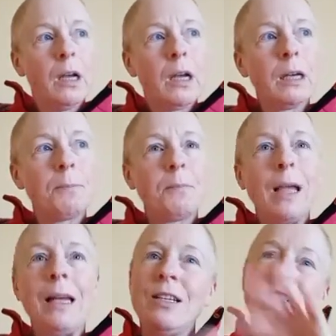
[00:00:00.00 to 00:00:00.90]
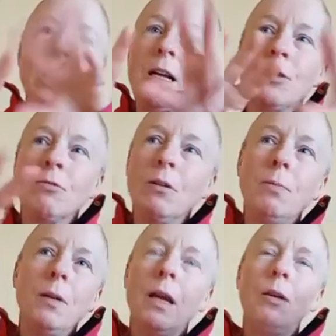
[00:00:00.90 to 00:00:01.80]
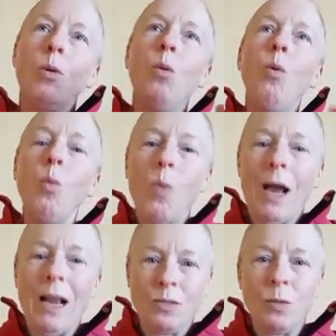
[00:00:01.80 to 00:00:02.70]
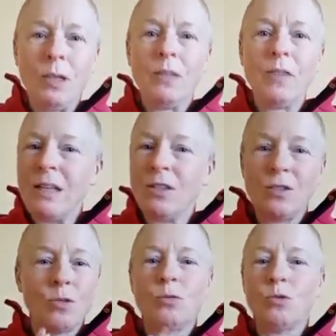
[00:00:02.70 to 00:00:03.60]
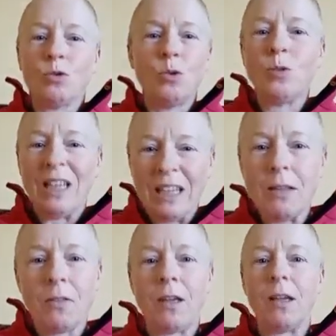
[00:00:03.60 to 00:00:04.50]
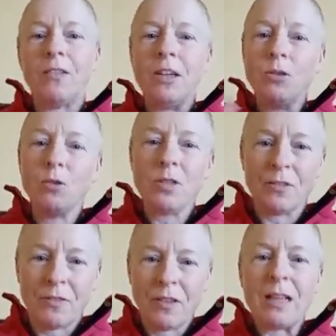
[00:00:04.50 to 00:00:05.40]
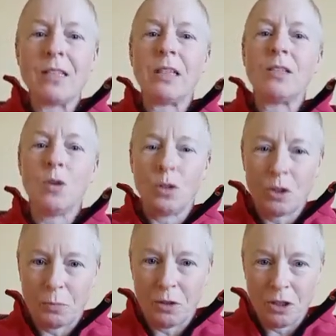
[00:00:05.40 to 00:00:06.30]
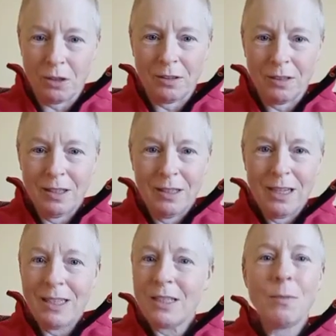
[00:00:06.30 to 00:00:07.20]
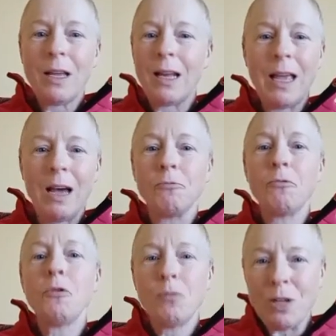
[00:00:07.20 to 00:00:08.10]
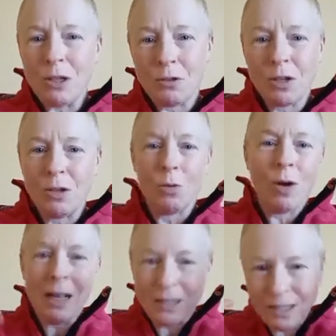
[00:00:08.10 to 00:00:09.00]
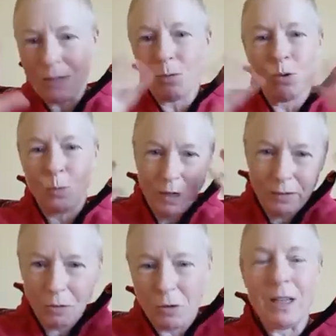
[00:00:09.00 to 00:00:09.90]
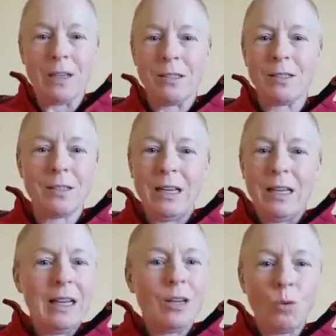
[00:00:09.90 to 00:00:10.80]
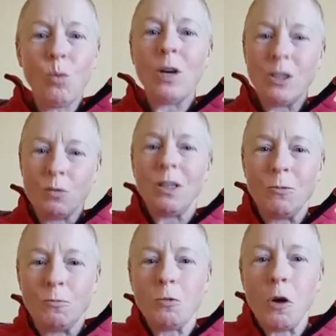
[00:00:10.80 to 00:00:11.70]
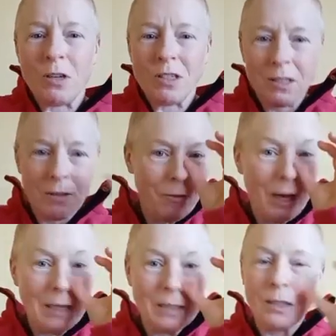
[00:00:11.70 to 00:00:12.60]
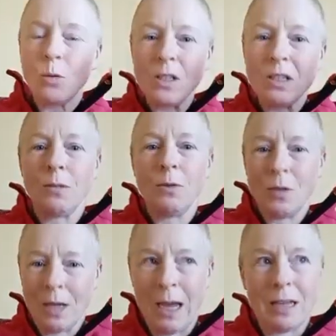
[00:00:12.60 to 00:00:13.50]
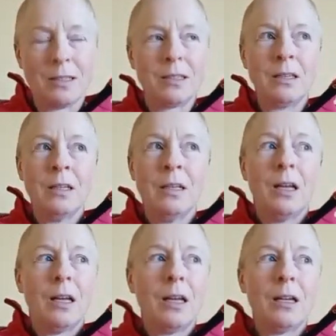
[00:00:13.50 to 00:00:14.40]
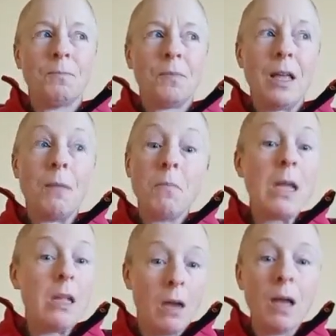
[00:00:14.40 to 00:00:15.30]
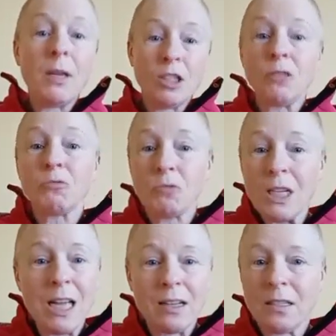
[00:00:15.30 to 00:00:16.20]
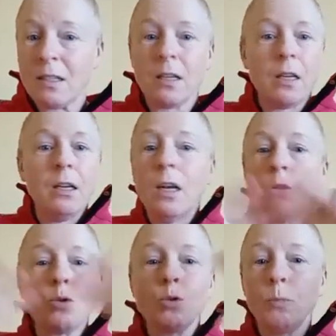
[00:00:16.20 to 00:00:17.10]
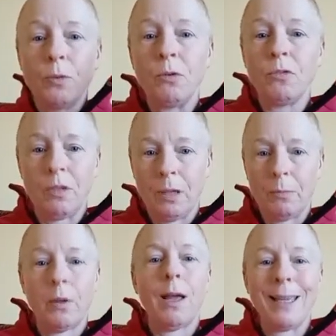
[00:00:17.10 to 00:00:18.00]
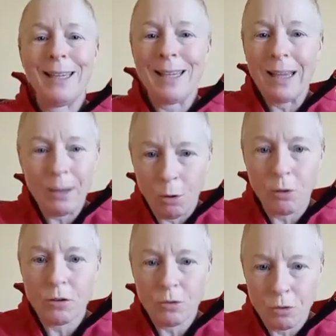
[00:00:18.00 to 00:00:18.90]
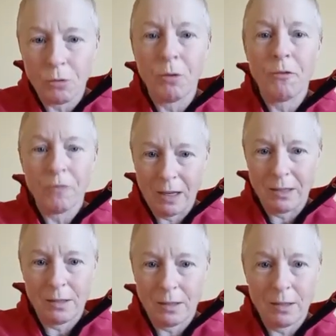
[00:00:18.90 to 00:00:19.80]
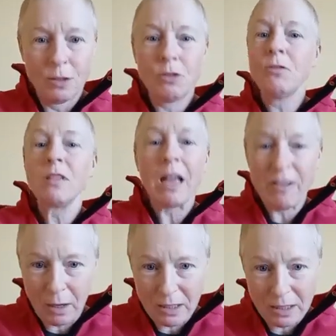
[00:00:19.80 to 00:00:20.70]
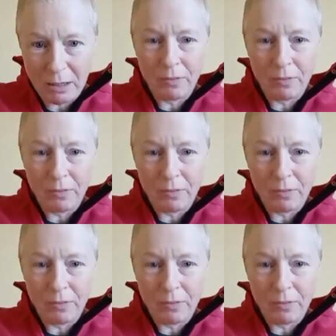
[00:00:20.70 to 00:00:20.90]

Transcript: And he started scribbling, and always, whenever he's drawn anything, if he draws a face, it's got expression. It doesn't matter how rudimentary or unskilled or whatever it is, it always really works as a face. It always communicates. And me, I'm actually really artistic, and I can draw beautifully, but I cannot do faces. To save myself.